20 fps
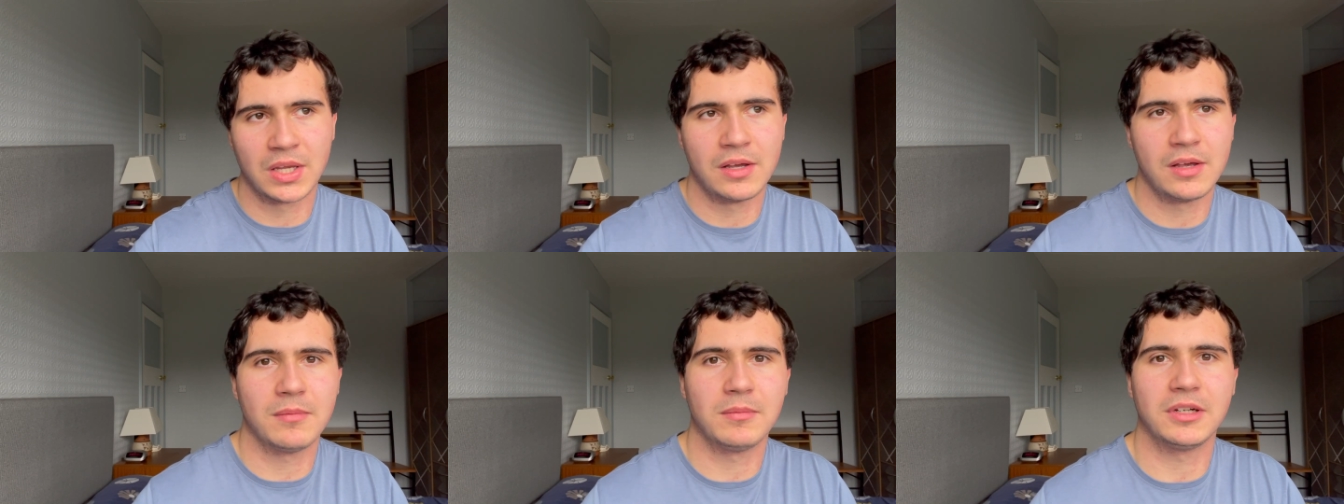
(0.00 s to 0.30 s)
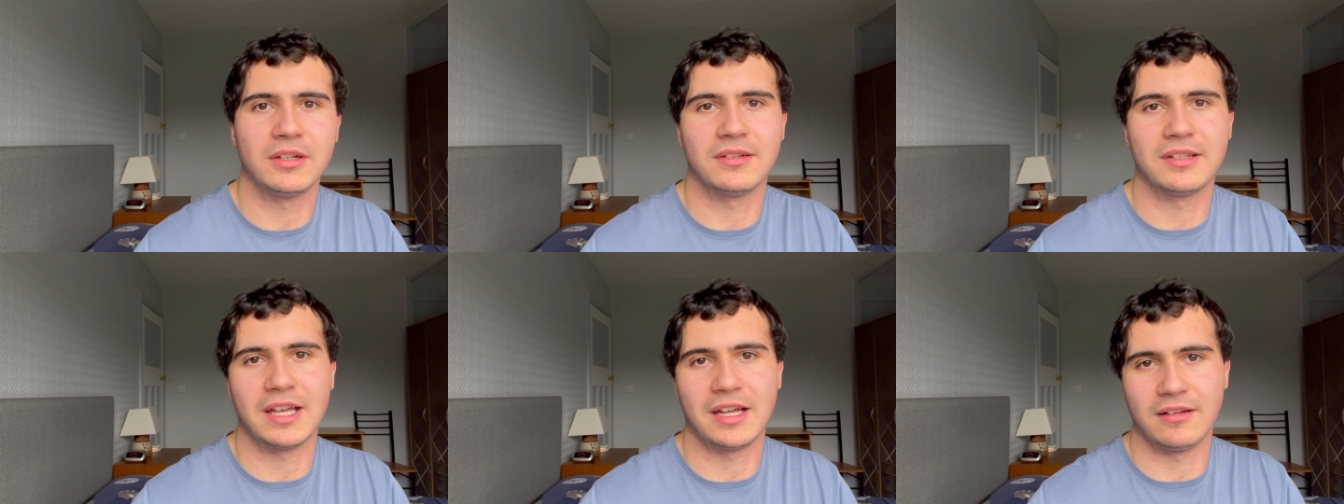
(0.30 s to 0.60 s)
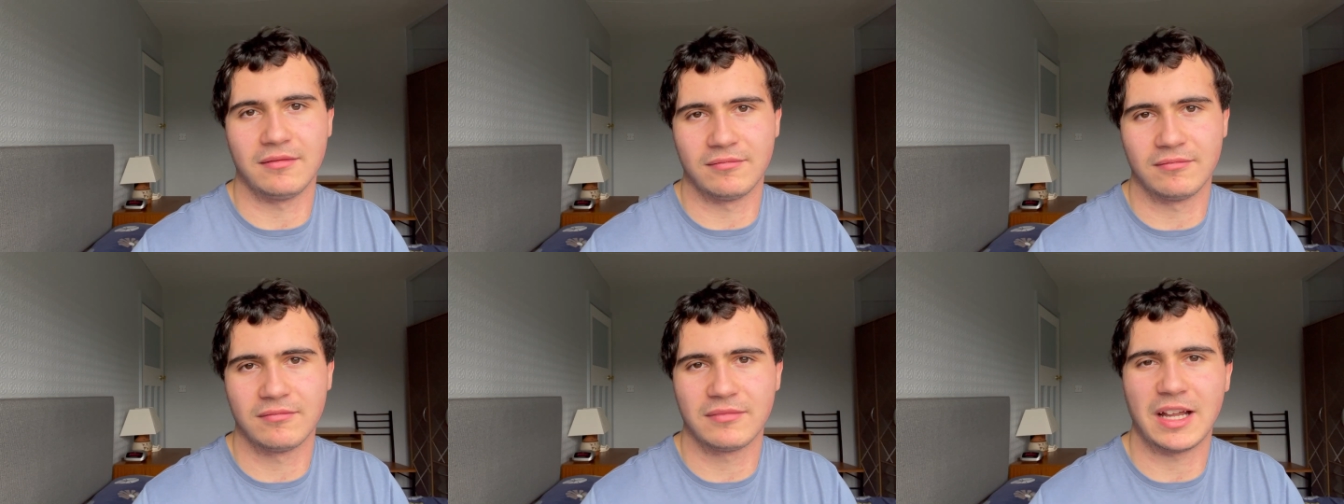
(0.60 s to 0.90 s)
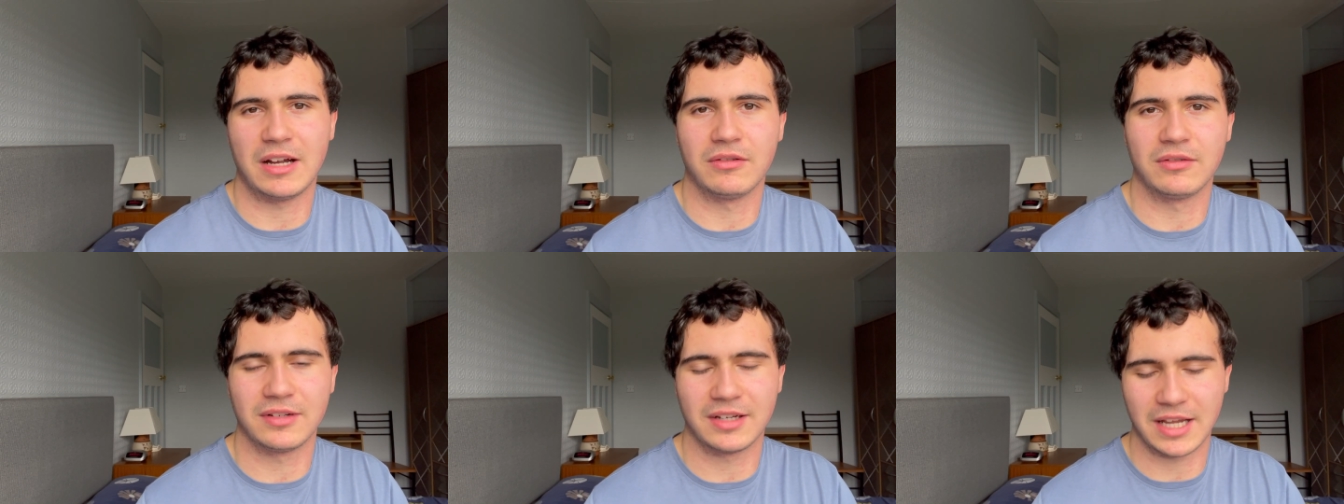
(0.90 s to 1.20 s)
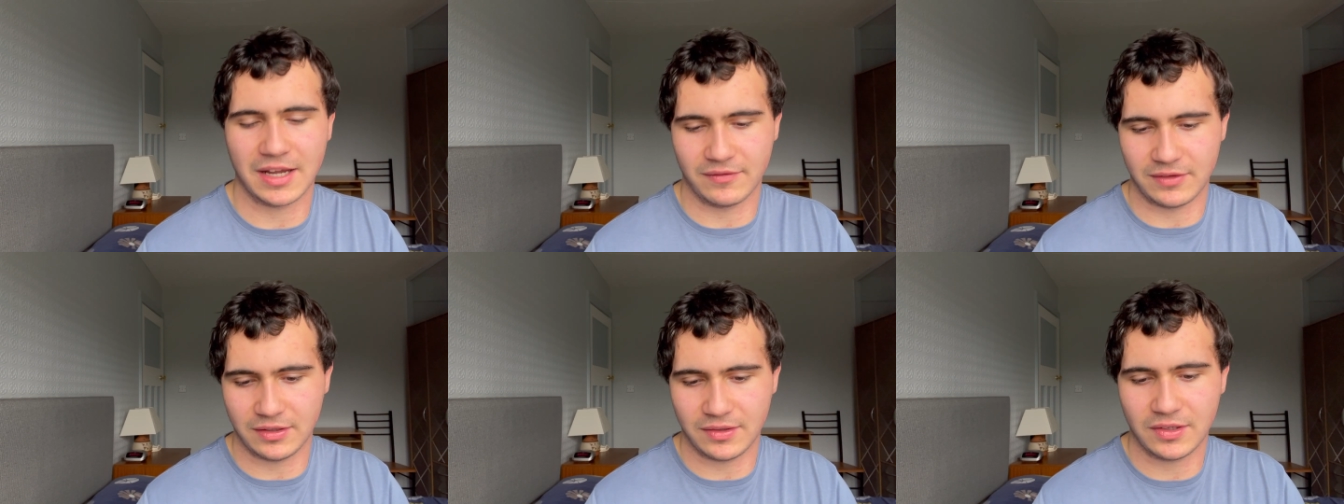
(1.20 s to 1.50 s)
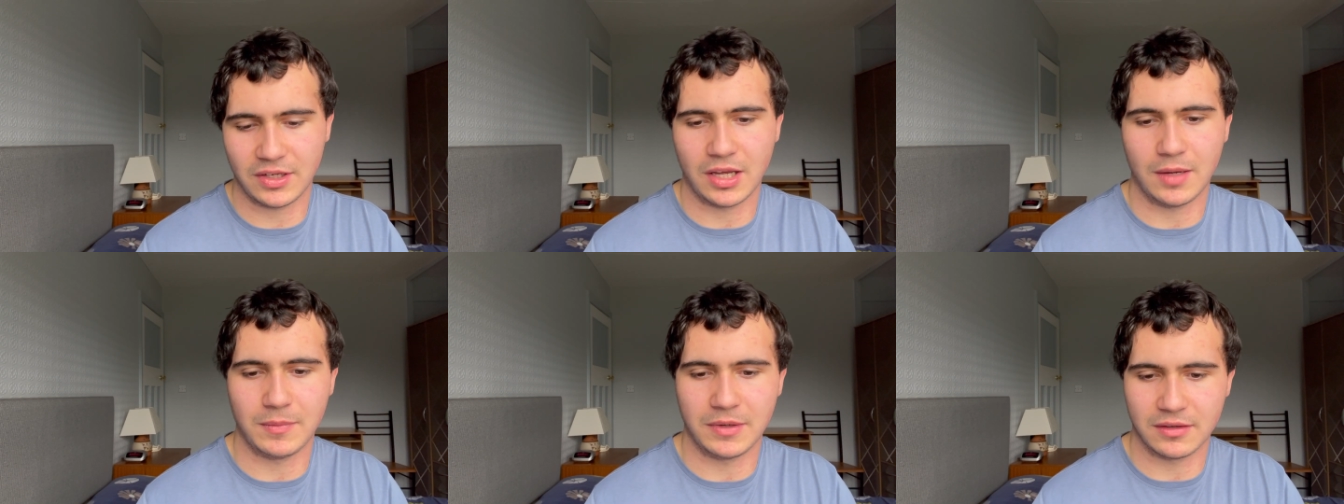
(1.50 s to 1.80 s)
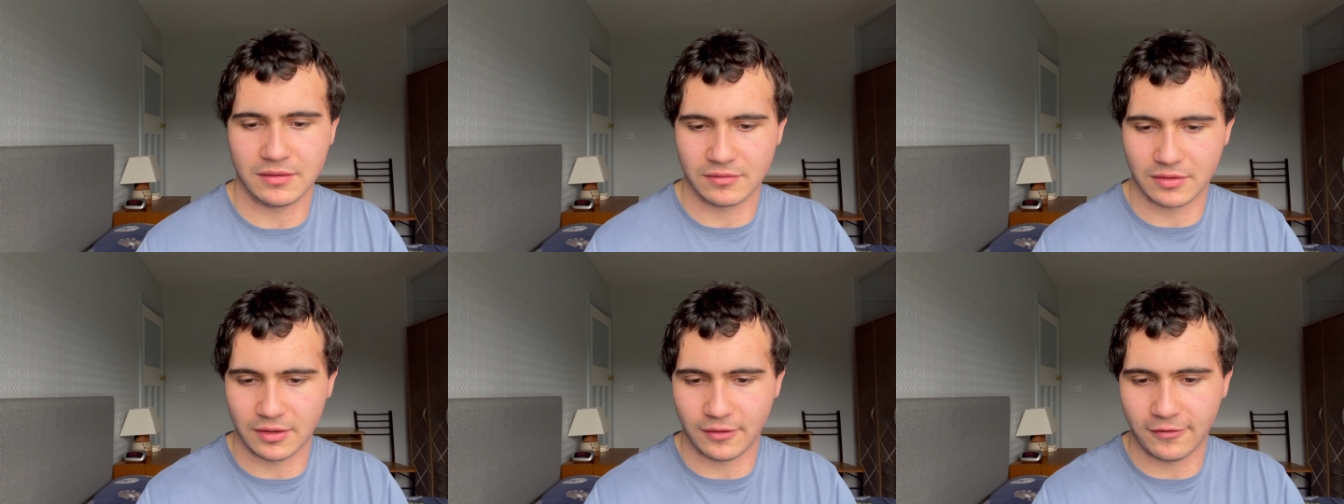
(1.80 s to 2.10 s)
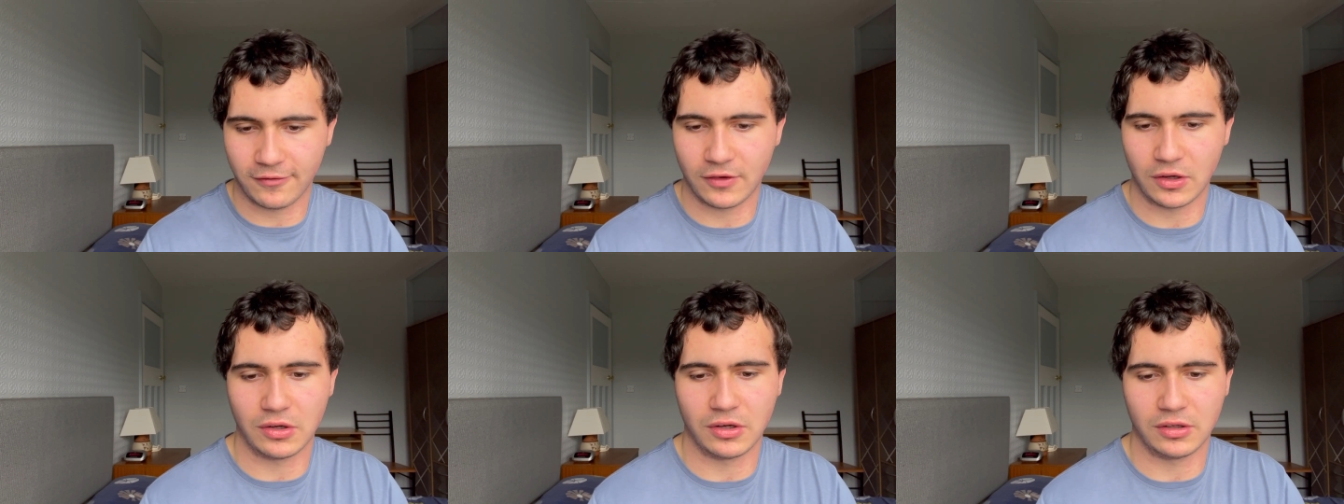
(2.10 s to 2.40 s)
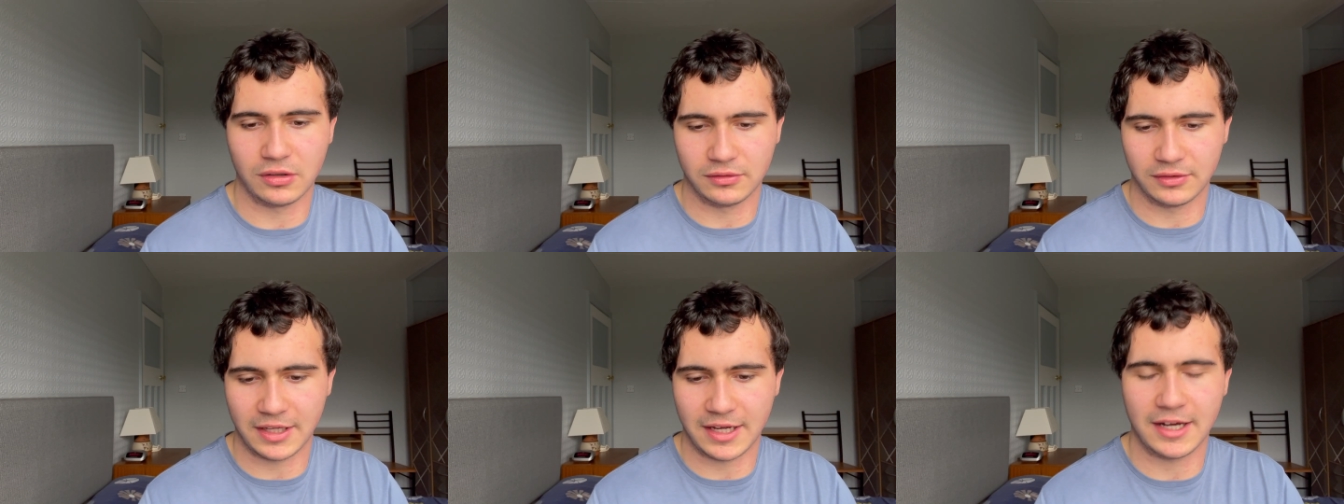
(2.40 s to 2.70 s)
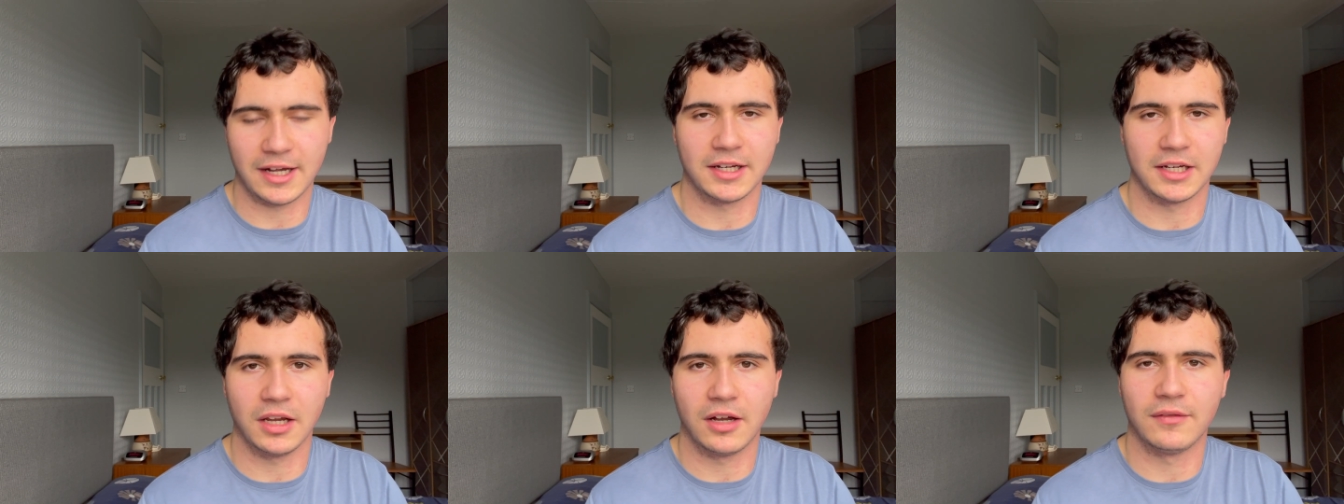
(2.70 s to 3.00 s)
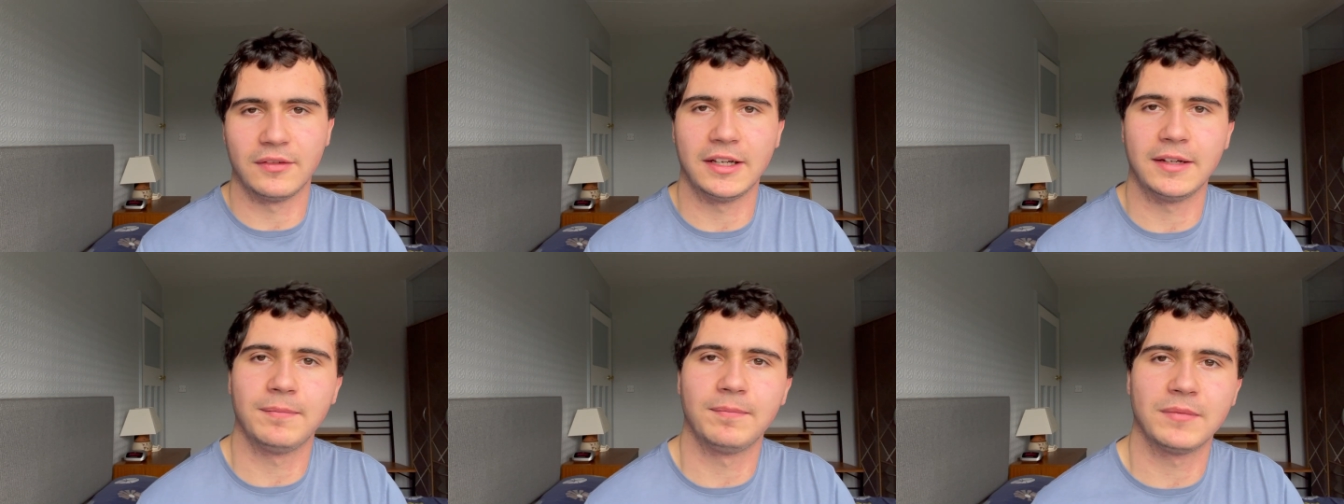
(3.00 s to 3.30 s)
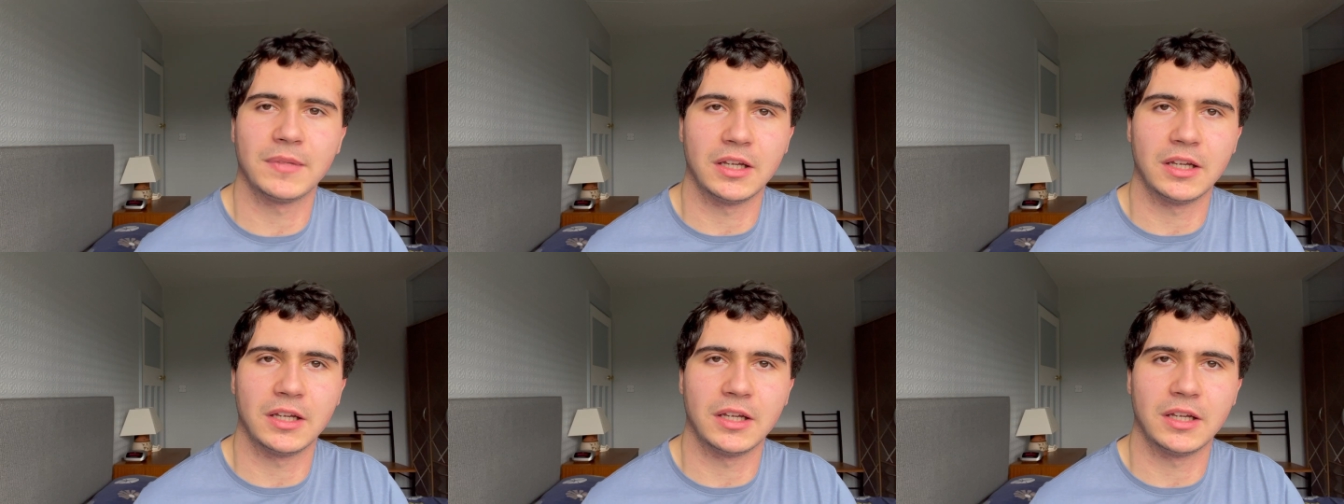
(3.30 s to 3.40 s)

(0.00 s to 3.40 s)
because then that would kind of determine the fall, the height of it,